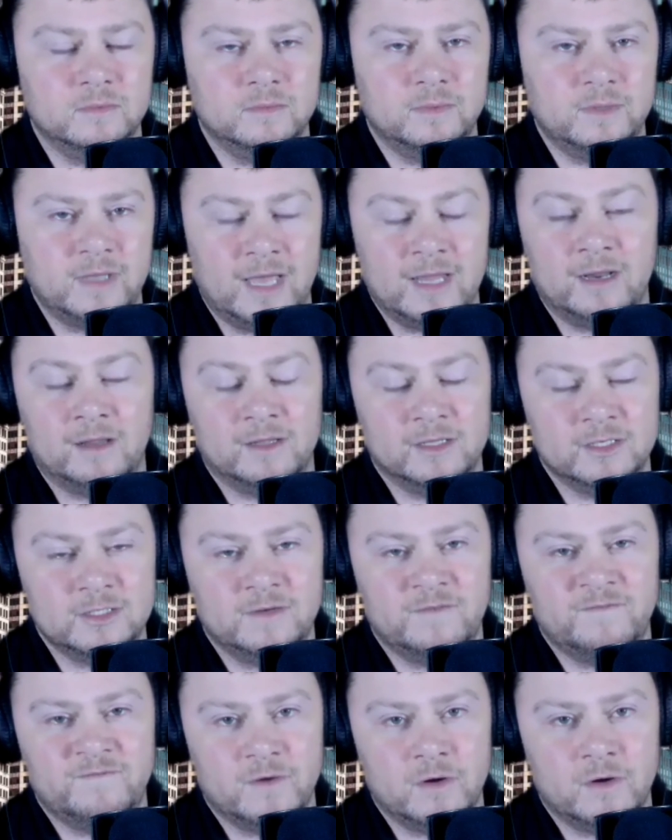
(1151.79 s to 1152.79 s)
kind of
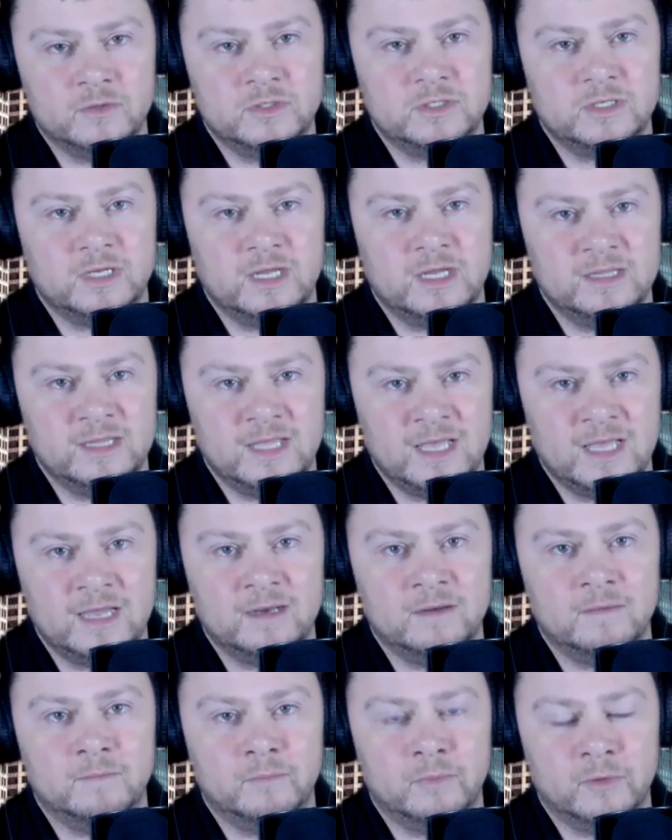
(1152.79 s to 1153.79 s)
listen first and
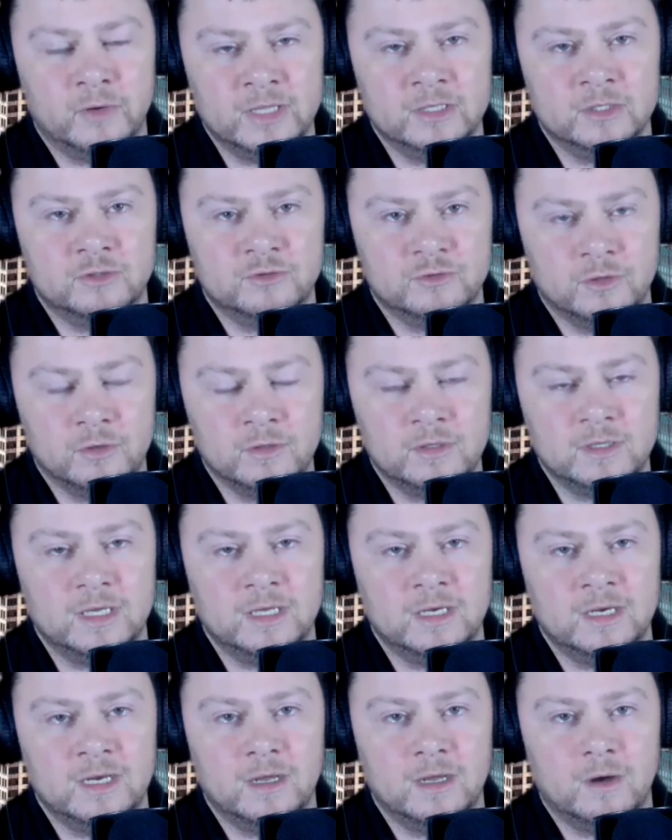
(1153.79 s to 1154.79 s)
then bring the truth
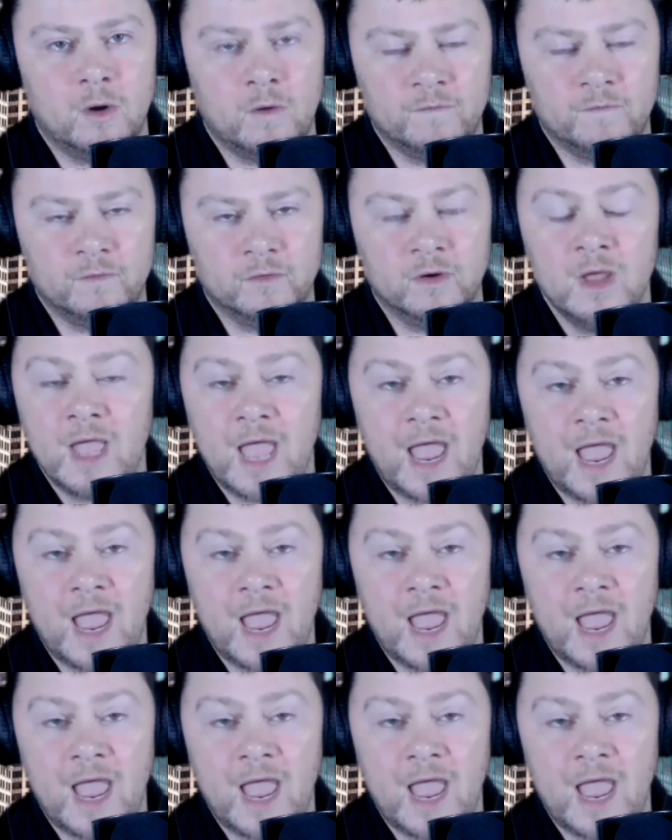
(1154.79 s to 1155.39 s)
in over,